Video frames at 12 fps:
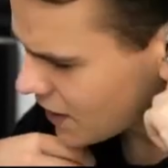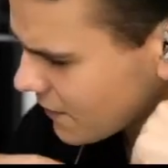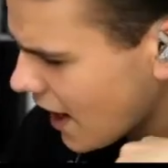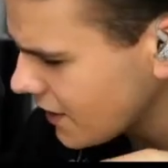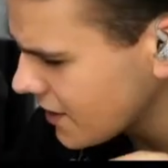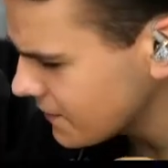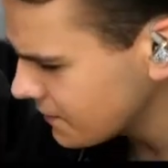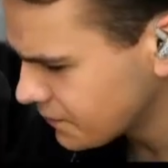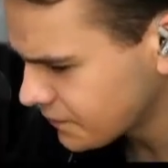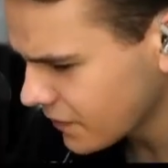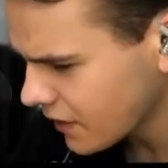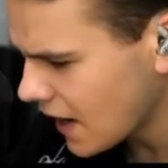Oh, what's up,
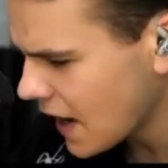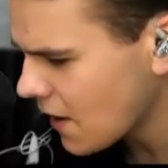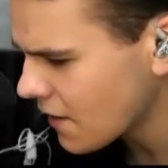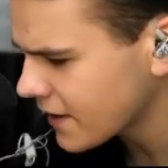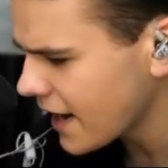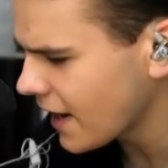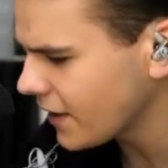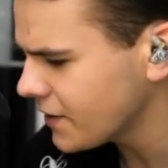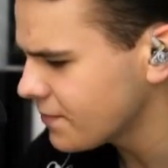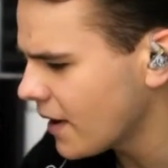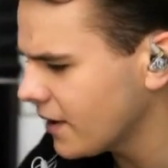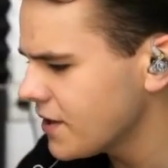Kellen? Okay,
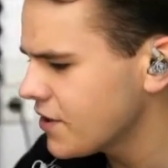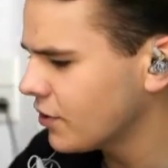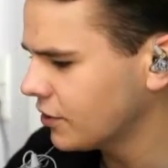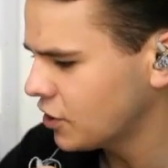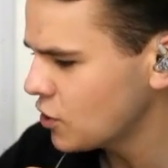Kellen Bellin